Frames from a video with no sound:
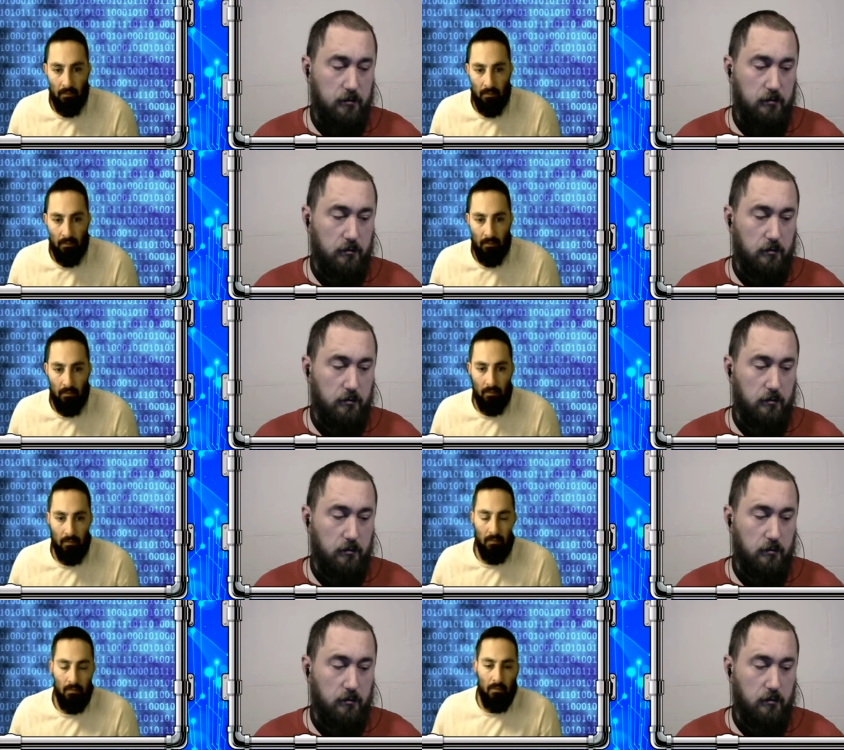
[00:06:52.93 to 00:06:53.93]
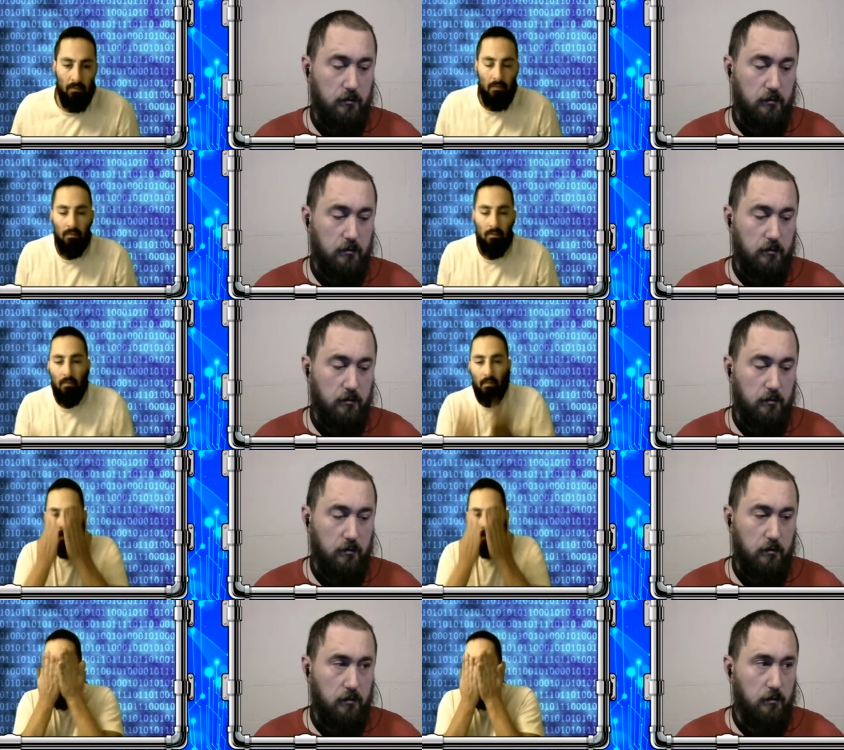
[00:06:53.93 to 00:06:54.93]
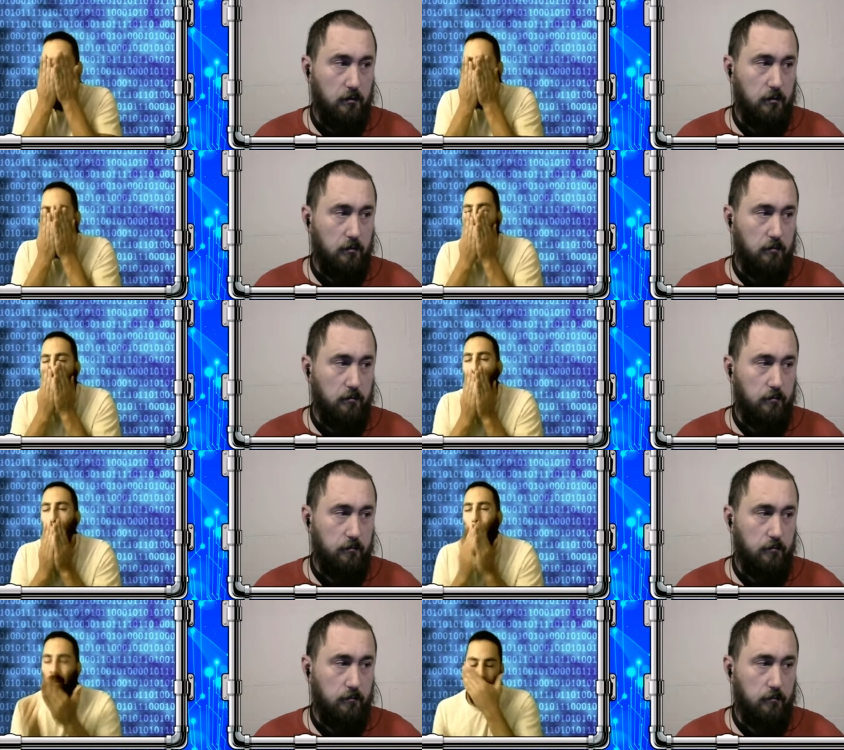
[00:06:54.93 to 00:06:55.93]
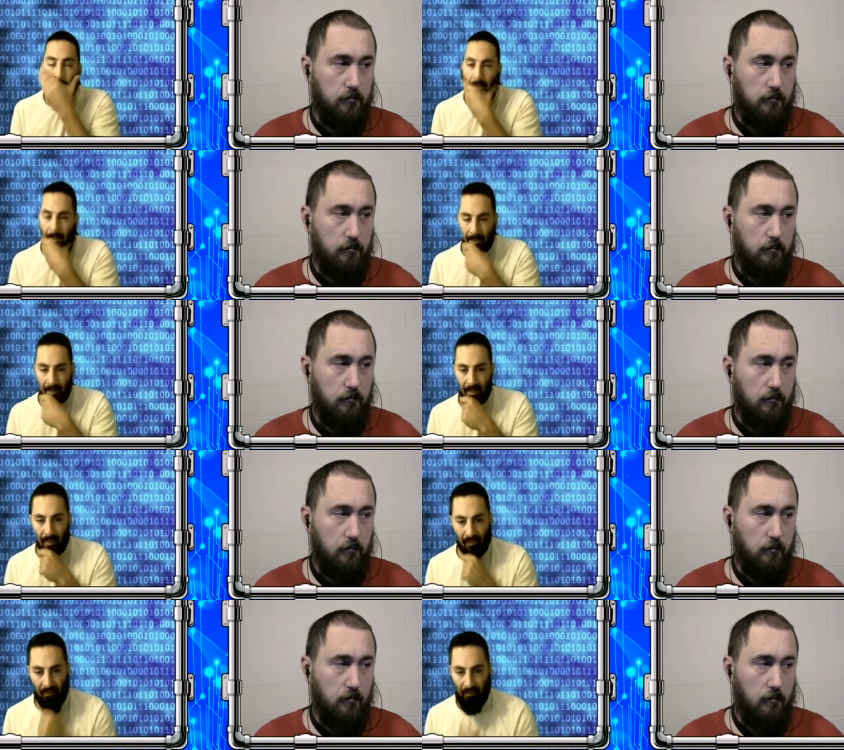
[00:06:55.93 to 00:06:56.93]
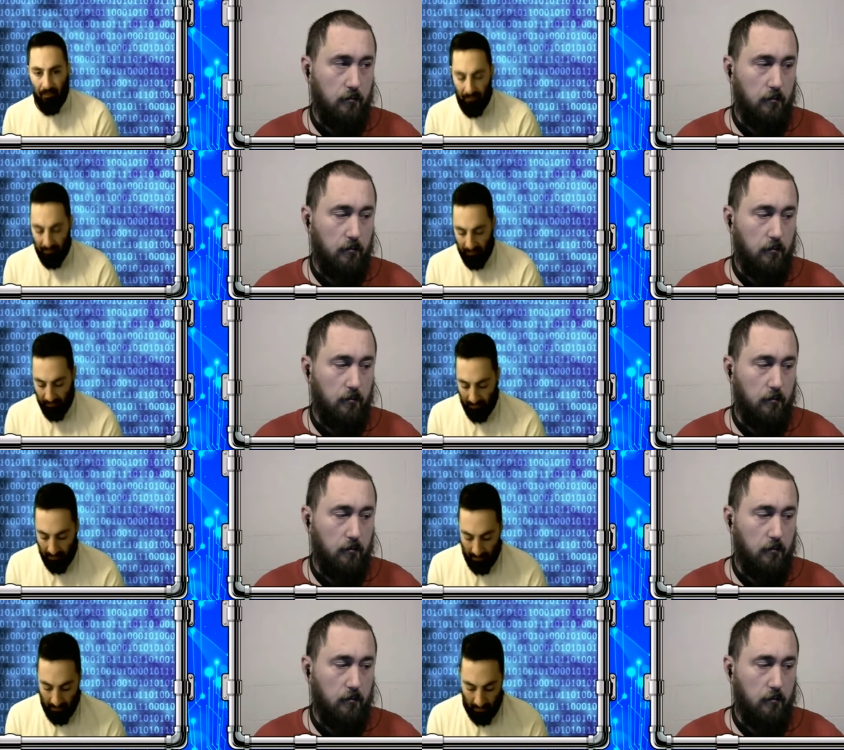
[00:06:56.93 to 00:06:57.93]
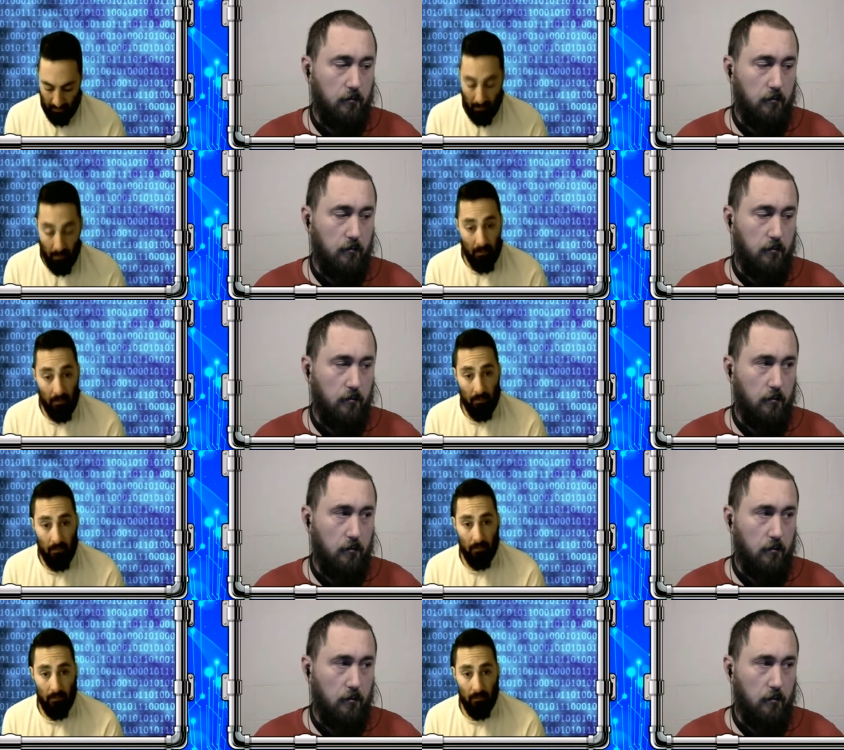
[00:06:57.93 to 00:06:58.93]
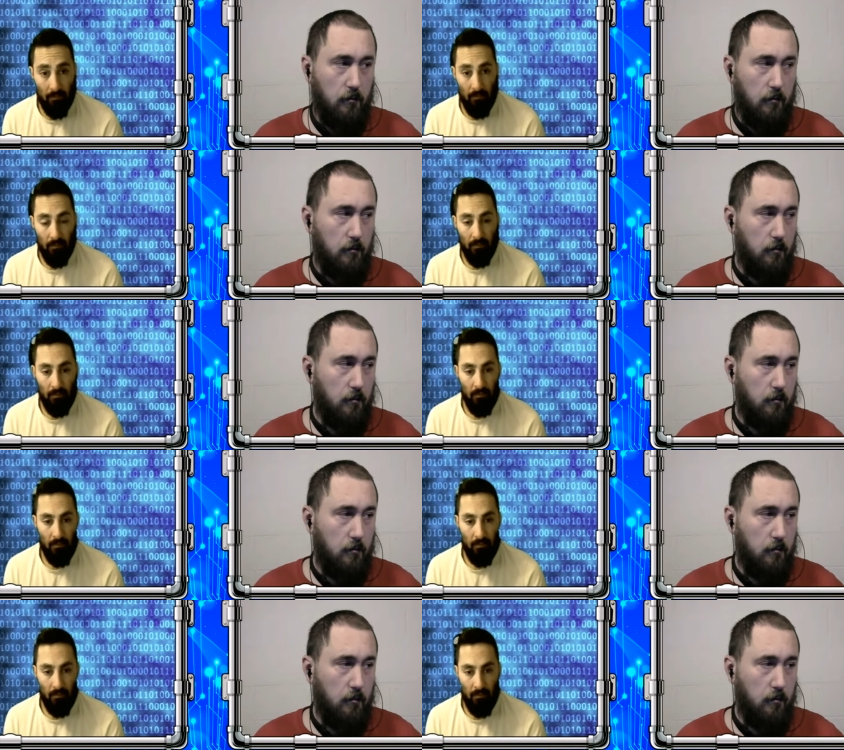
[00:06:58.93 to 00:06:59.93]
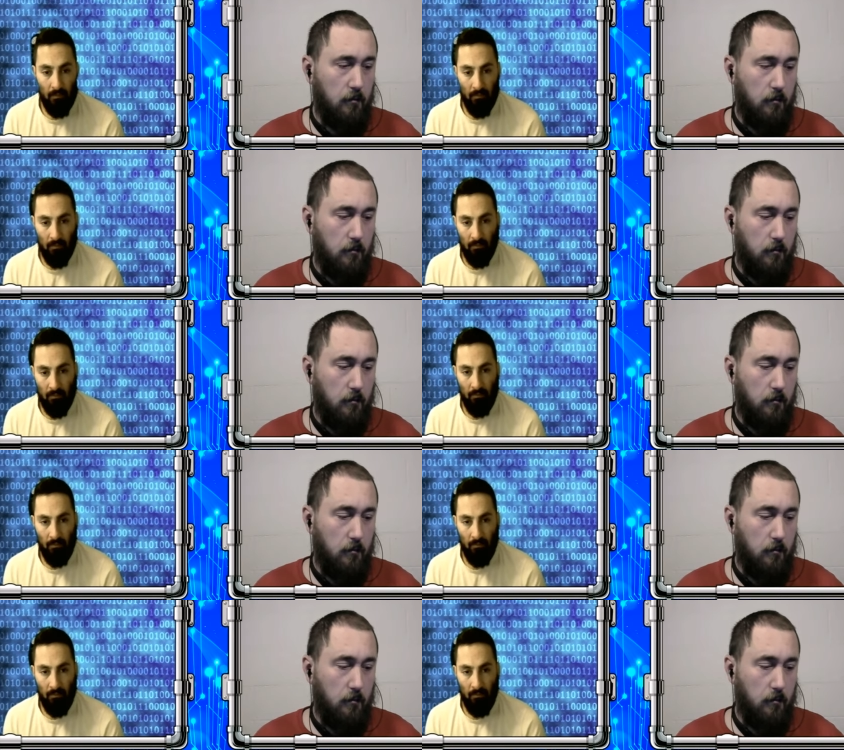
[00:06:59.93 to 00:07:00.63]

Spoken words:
No one is speaking in this clip.